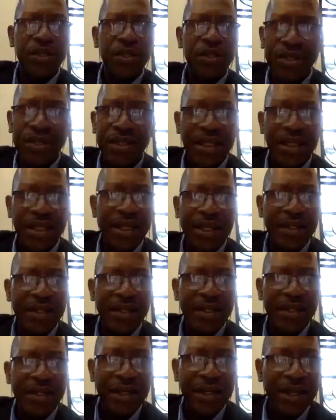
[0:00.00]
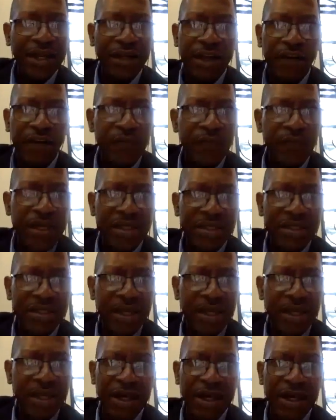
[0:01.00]
in government
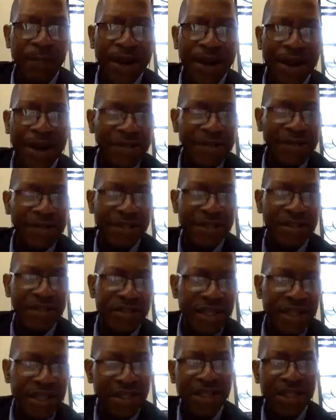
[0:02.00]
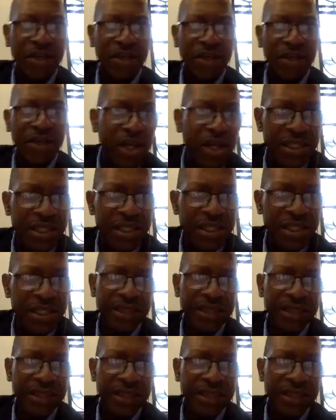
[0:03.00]
parastatals. They need lawyers there.